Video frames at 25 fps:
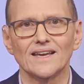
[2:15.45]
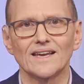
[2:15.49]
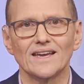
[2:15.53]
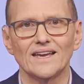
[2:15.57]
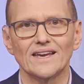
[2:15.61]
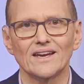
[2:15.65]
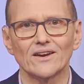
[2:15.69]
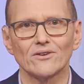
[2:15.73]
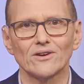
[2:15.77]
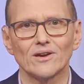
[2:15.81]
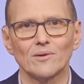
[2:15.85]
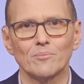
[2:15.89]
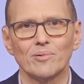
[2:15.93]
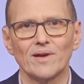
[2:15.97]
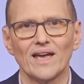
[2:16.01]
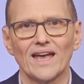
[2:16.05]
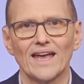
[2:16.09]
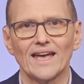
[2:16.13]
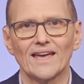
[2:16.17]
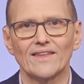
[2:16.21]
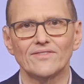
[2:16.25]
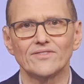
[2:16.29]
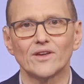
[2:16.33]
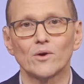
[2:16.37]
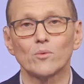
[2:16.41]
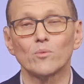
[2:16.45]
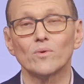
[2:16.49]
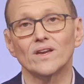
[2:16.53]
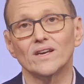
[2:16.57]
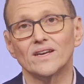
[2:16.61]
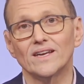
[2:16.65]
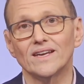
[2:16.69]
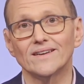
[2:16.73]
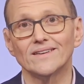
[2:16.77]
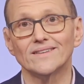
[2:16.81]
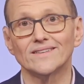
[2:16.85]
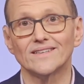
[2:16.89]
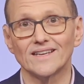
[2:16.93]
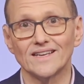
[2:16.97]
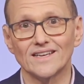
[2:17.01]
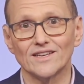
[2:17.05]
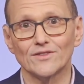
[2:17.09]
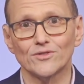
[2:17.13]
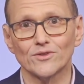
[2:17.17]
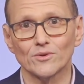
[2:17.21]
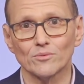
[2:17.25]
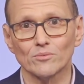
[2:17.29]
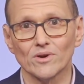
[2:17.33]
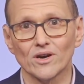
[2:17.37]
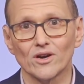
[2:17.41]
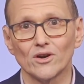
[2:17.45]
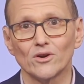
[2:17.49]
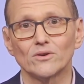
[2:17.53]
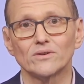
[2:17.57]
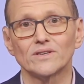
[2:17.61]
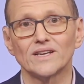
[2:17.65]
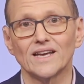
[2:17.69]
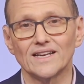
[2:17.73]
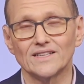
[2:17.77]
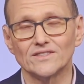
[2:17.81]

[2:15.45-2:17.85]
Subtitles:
here at PAN that we needed to hit the road